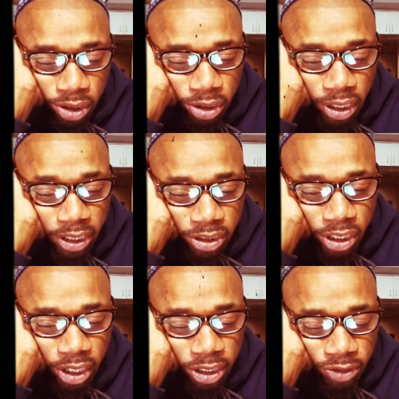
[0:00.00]
yeah, his
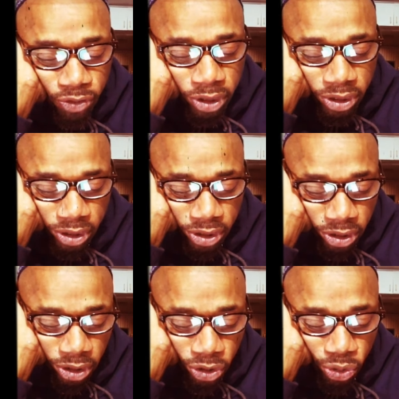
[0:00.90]
characteristics
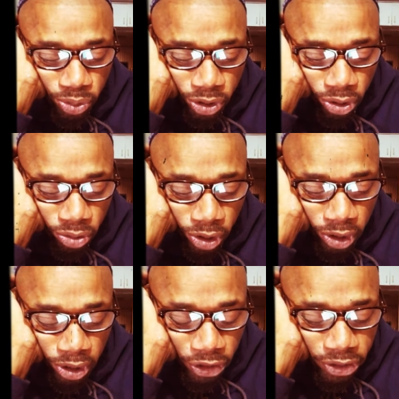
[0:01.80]
are dope. So
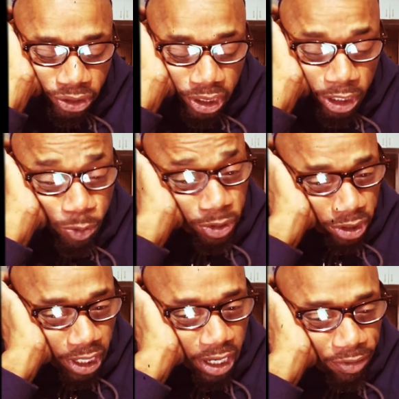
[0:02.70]
his name was
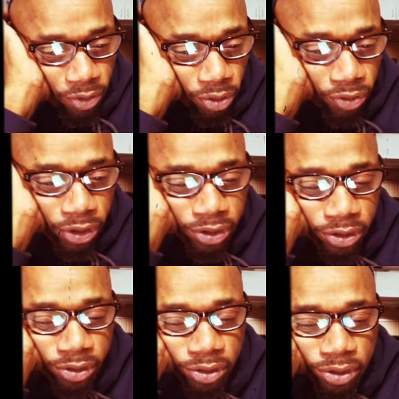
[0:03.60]
that for a
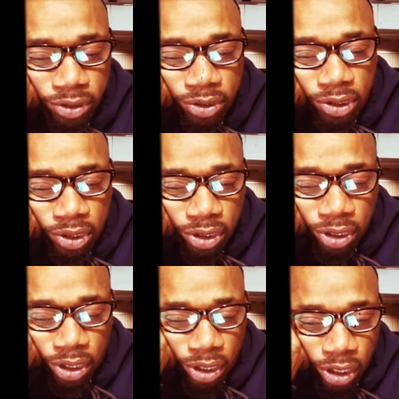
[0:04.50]
reason.
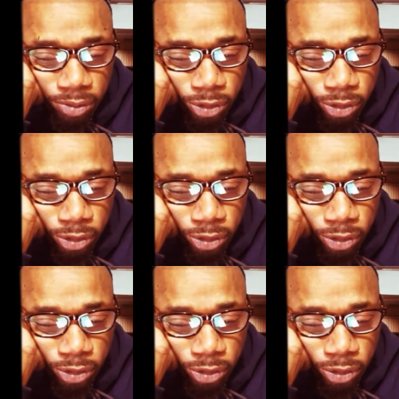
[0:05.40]
Uh,